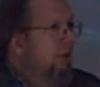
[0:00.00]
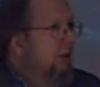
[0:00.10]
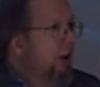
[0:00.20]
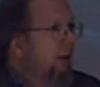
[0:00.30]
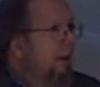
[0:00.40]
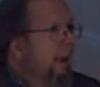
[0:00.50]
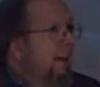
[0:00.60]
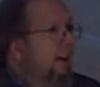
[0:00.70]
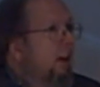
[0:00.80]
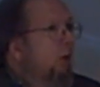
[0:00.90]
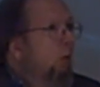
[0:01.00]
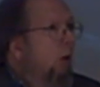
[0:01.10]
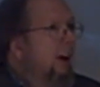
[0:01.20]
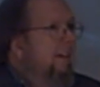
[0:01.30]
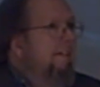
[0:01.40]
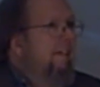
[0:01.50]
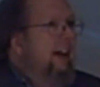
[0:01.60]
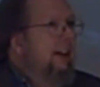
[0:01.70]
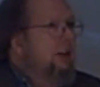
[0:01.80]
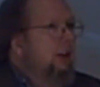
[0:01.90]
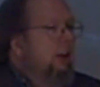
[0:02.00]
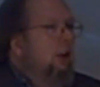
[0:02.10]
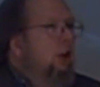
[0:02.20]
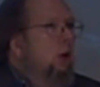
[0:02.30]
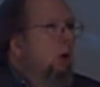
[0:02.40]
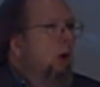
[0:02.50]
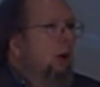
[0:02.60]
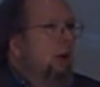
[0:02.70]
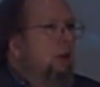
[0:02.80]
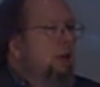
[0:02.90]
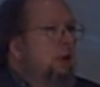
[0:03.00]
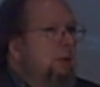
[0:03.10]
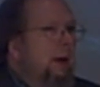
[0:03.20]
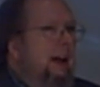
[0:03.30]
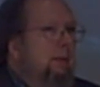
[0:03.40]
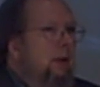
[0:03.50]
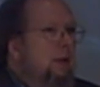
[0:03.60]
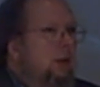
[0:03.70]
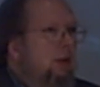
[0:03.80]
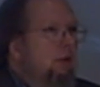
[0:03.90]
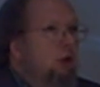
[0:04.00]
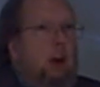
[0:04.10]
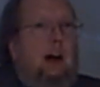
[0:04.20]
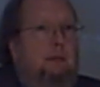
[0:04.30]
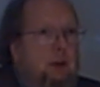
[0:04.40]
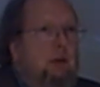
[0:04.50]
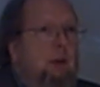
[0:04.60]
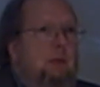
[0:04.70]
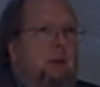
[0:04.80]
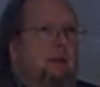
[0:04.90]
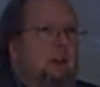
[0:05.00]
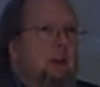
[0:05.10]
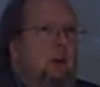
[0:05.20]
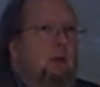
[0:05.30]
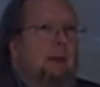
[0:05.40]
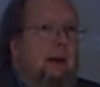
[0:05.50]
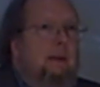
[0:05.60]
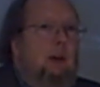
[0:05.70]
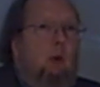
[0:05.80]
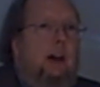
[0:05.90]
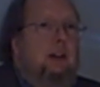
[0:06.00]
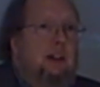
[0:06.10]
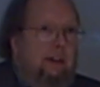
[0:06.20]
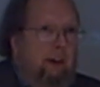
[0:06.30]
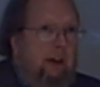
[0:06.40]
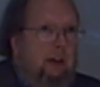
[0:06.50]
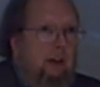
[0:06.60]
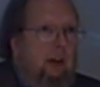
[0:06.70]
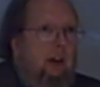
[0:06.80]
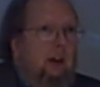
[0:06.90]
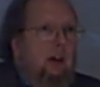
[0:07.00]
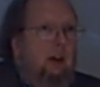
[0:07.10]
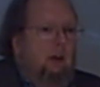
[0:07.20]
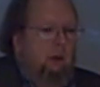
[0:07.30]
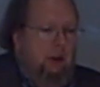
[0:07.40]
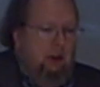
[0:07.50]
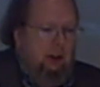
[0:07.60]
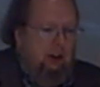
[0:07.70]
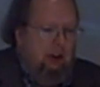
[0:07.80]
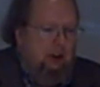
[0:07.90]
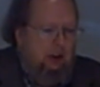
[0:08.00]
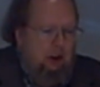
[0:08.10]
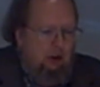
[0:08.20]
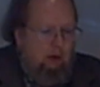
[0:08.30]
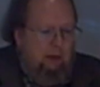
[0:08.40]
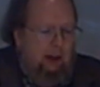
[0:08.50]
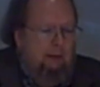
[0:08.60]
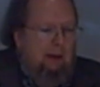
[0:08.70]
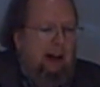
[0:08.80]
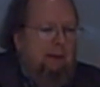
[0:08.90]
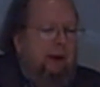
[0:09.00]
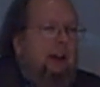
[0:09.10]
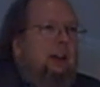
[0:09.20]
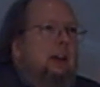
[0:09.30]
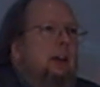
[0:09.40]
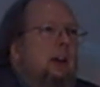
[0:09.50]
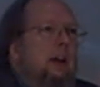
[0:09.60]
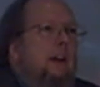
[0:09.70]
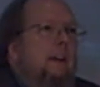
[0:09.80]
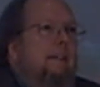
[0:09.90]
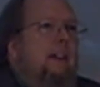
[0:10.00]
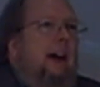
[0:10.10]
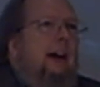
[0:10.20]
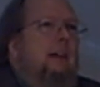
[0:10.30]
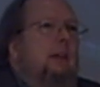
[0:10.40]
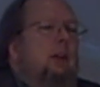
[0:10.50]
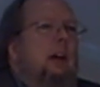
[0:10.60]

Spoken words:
So what fits your newspaper's job description for you might be quite different. We shouldn't assume, in my opinion, that